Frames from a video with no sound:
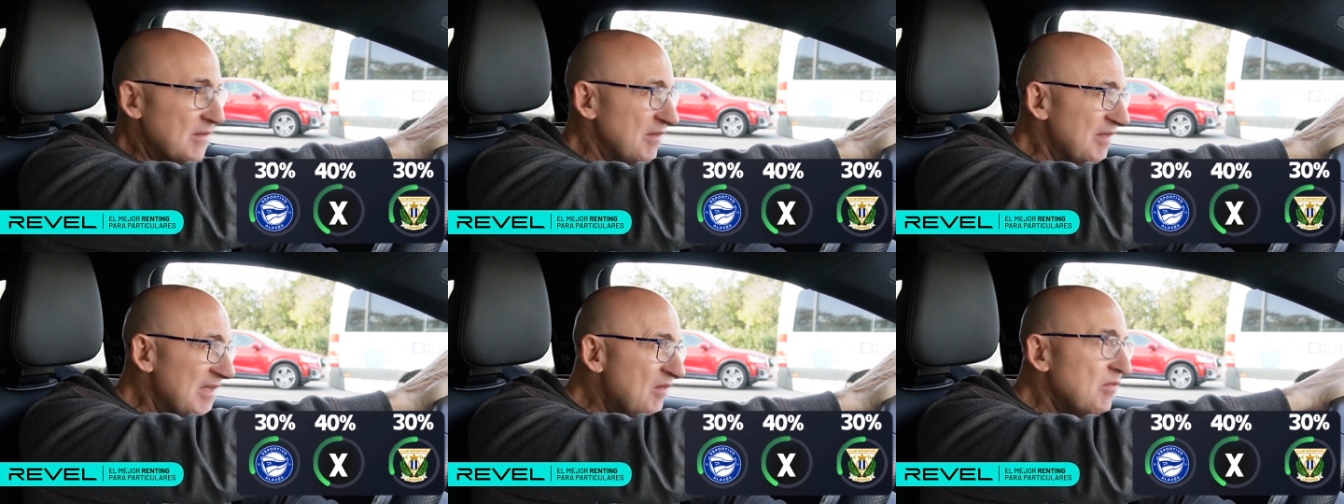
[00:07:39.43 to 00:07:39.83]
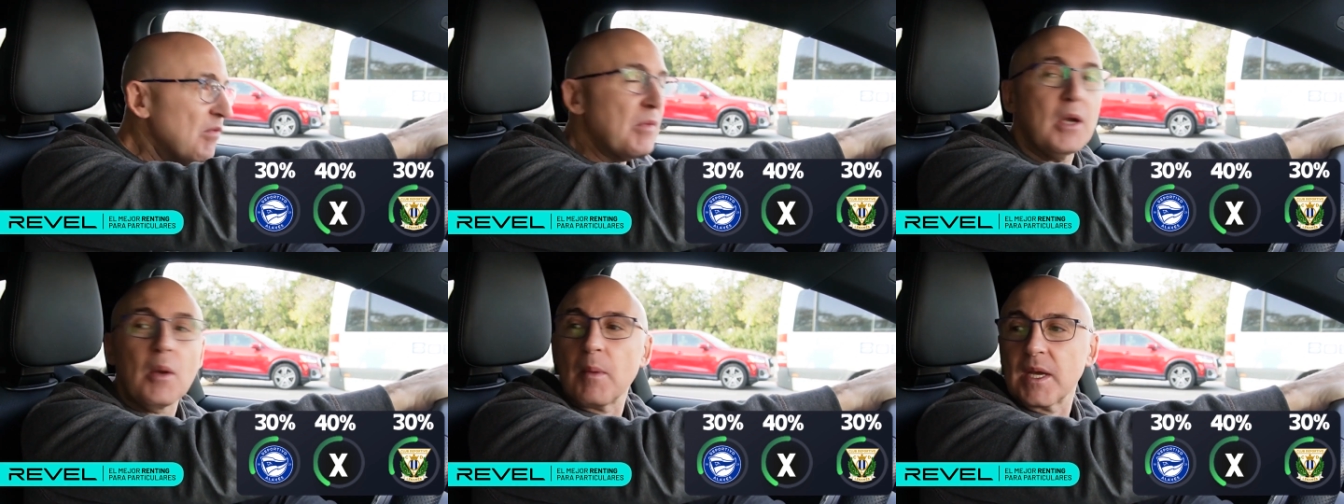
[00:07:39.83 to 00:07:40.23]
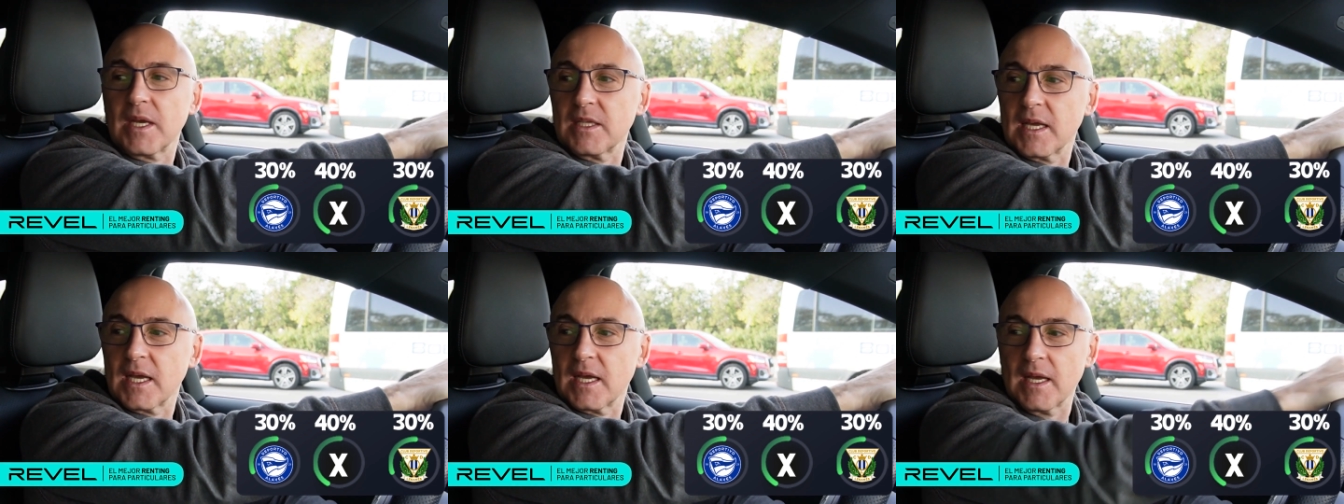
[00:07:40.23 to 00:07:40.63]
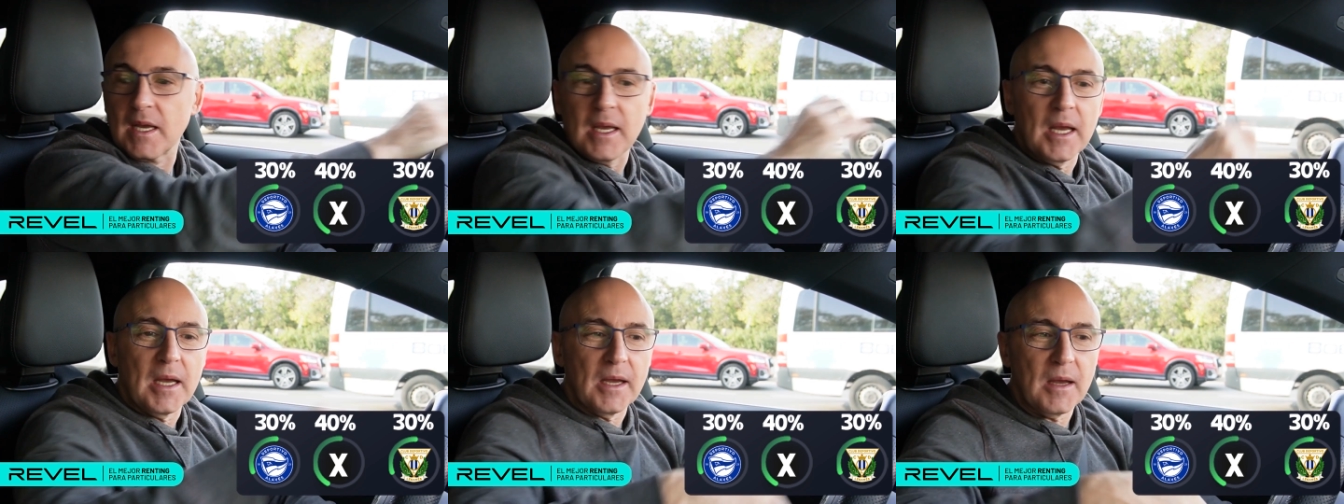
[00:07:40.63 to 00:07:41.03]
They would be amazed,
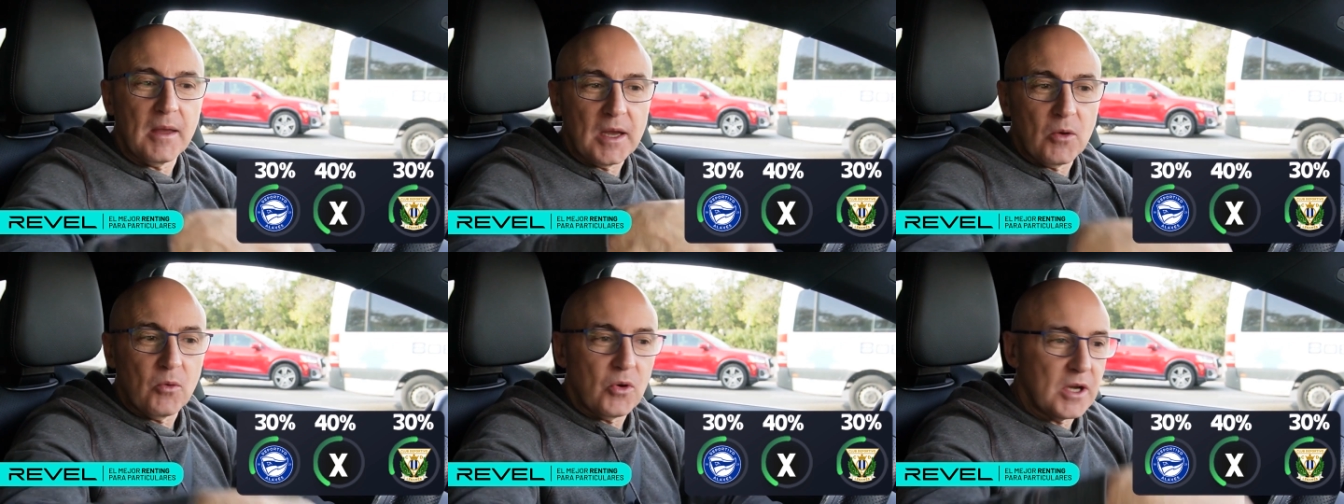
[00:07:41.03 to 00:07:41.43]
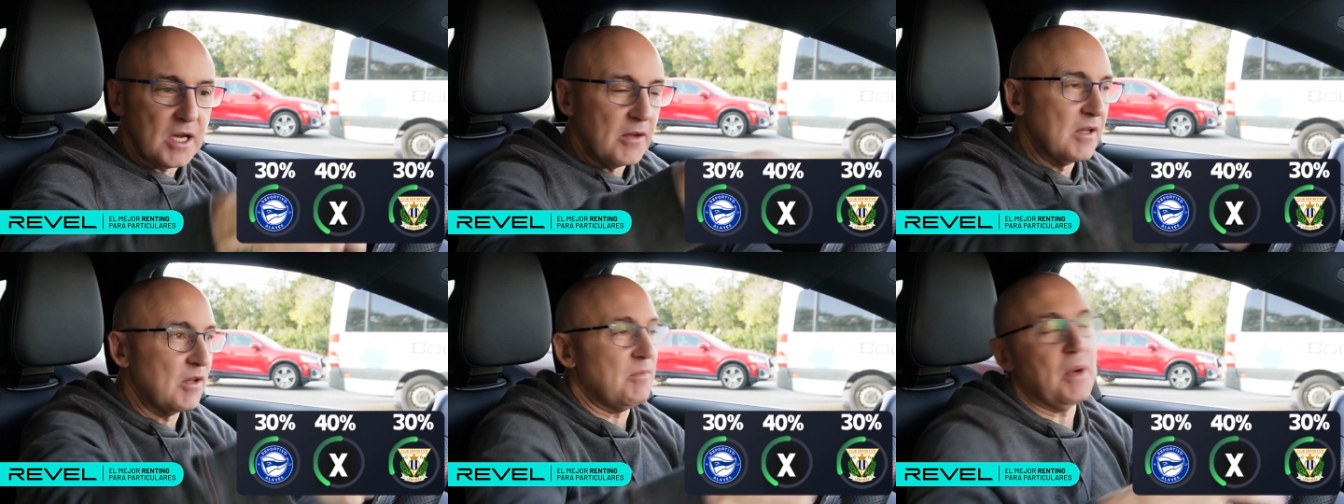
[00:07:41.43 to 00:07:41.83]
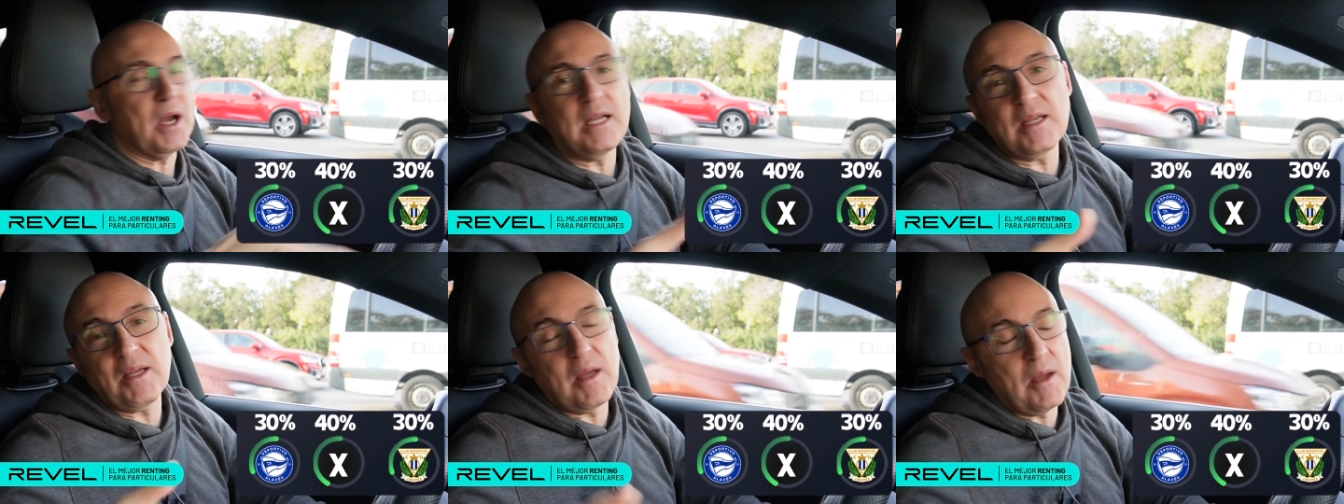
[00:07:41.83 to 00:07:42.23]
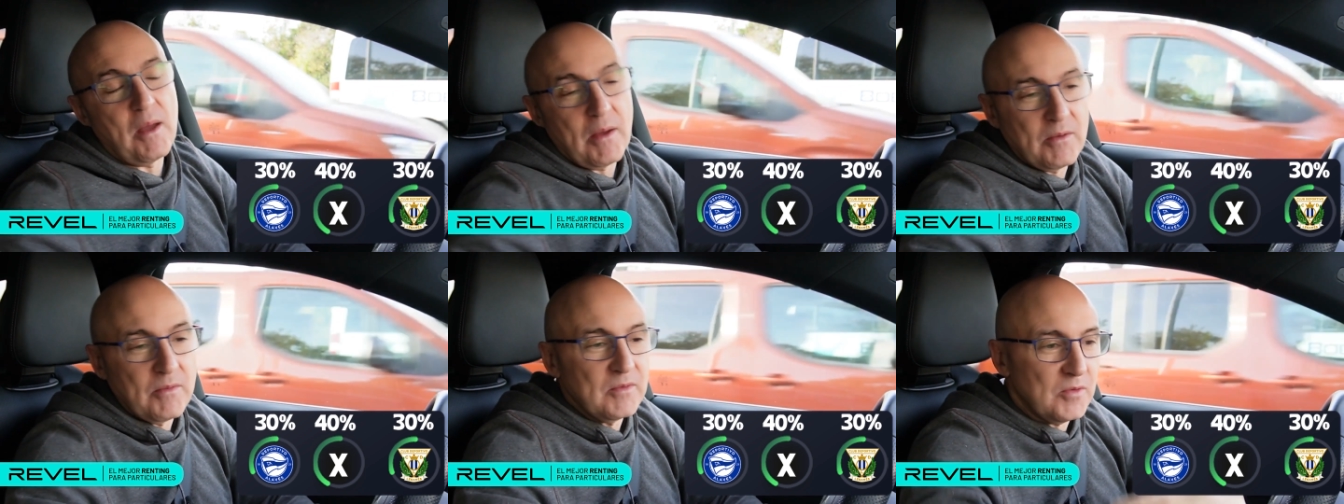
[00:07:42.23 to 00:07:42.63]
and that they would give out bags
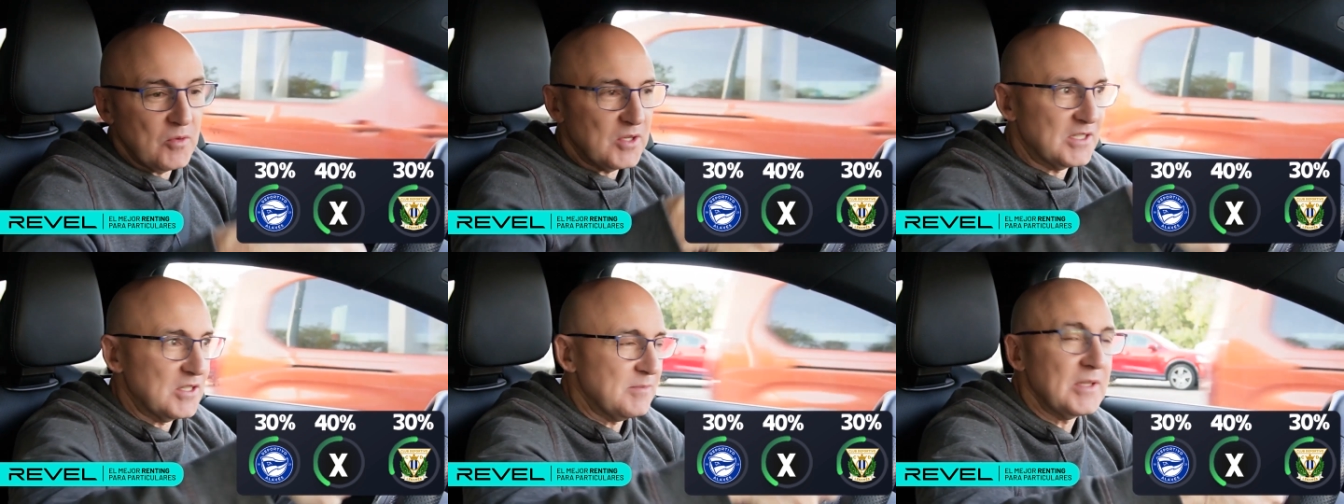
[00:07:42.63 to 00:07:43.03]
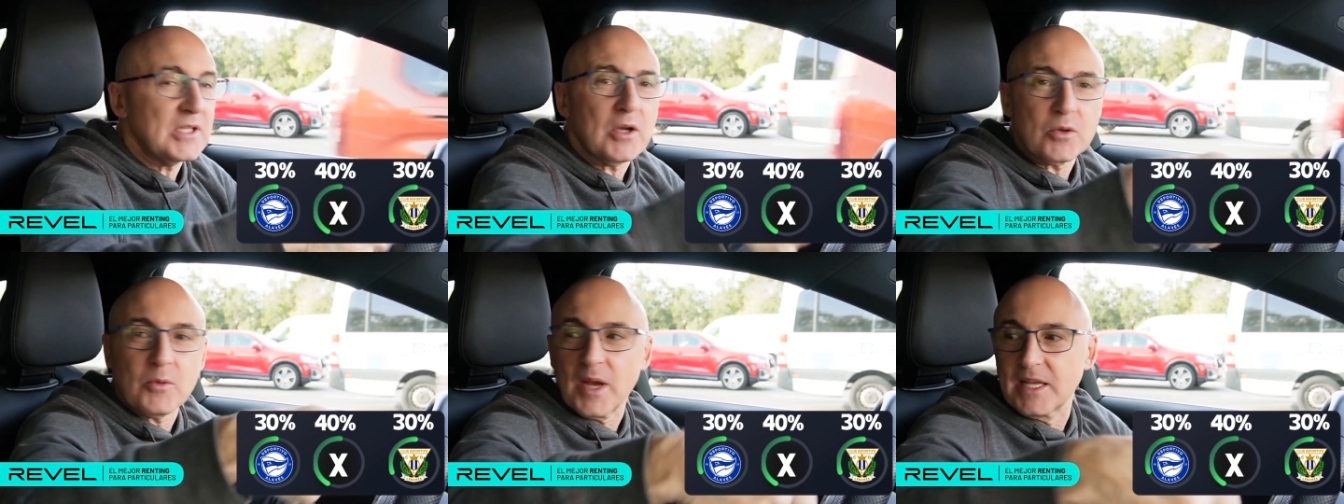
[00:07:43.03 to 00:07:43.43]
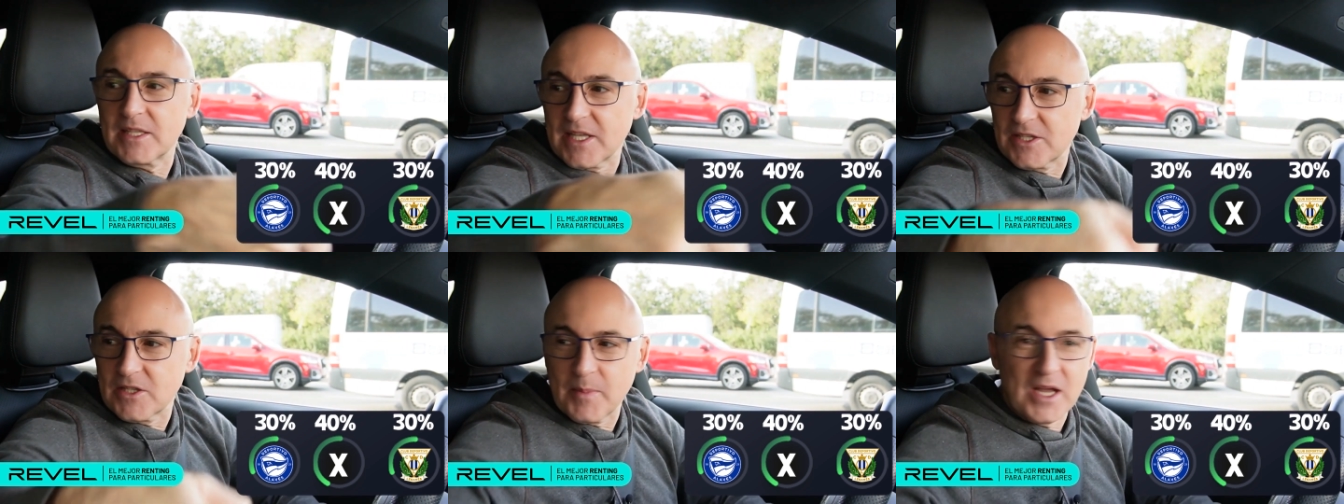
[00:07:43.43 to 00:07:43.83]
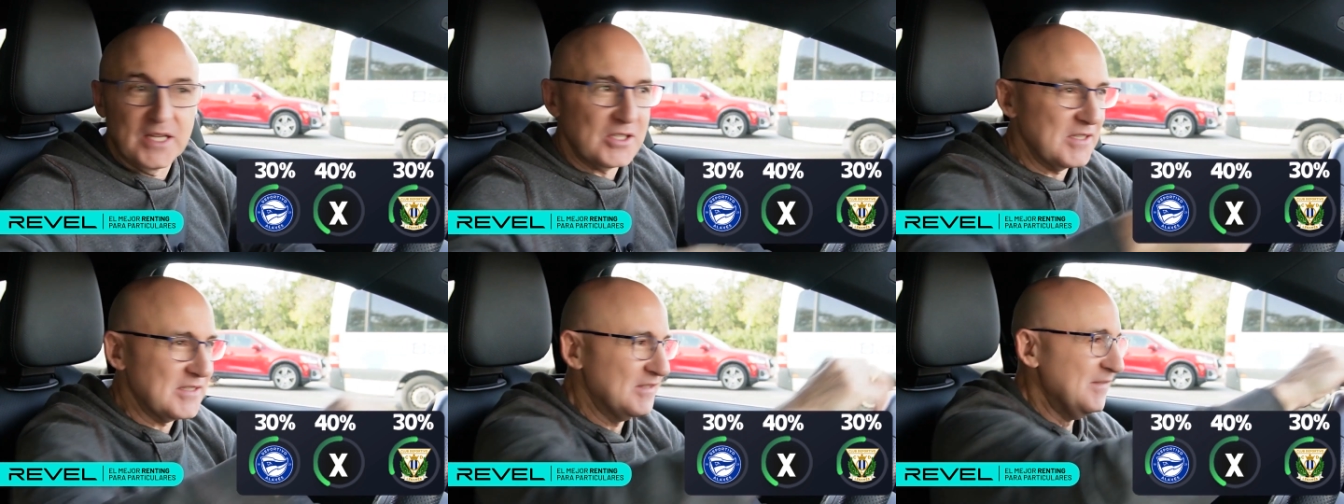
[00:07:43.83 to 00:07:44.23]
with lobsters, bags at the
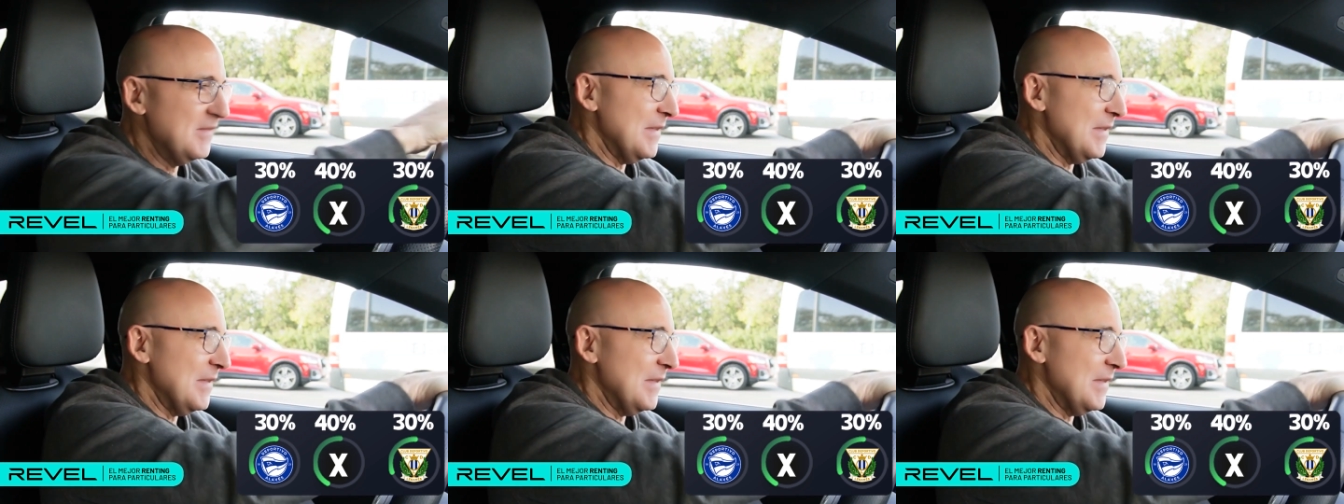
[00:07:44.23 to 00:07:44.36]
matches.